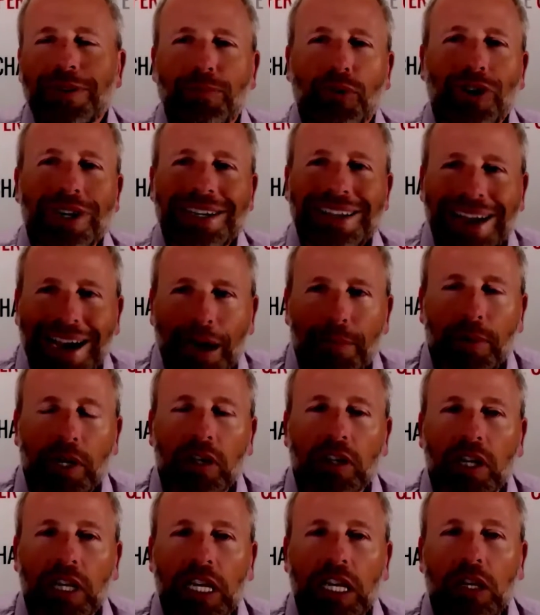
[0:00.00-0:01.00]

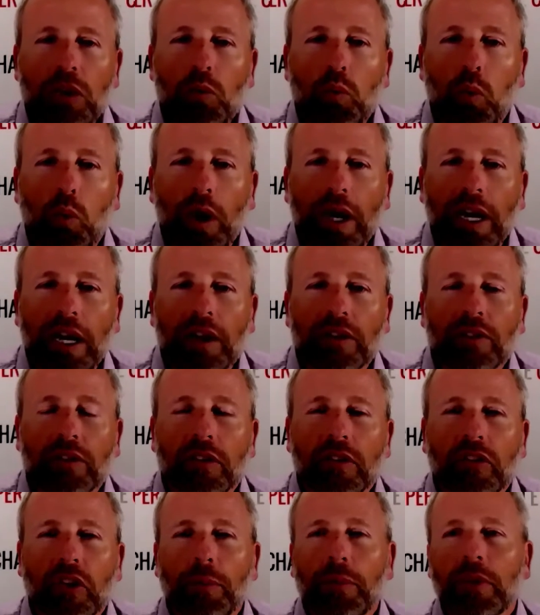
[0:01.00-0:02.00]
predominantly with
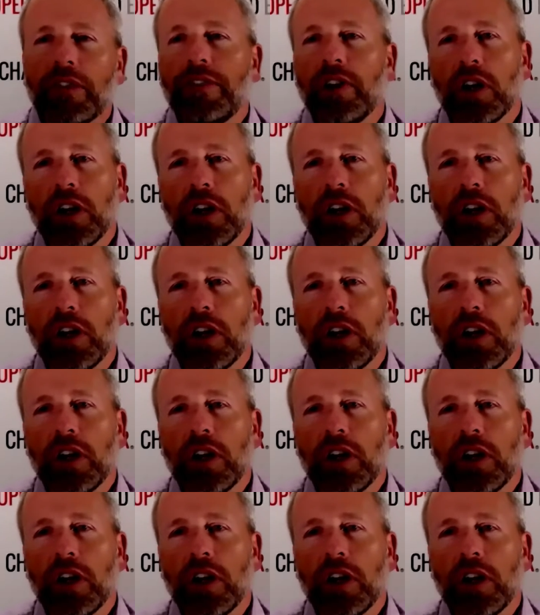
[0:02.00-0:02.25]
some of the